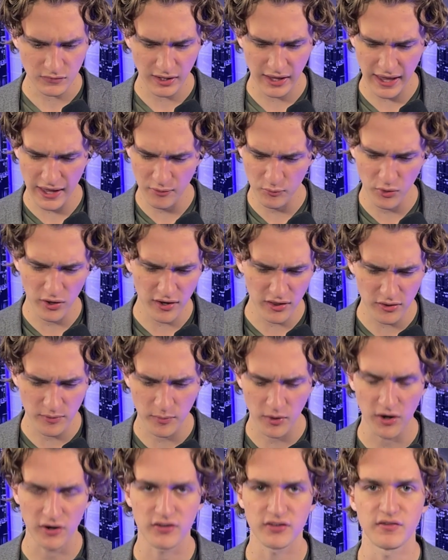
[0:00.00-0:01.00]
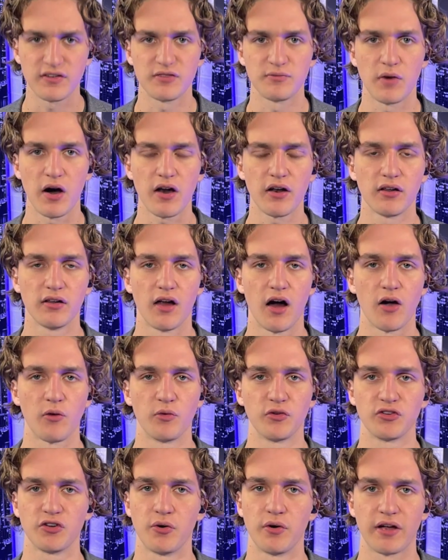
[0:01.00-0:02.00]
And one of the parts of his monologue
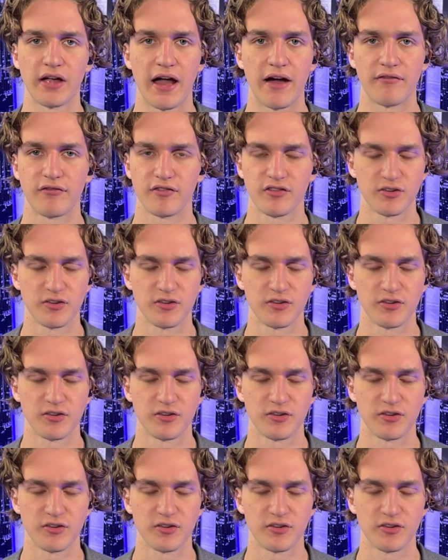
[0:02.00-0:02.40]
was going after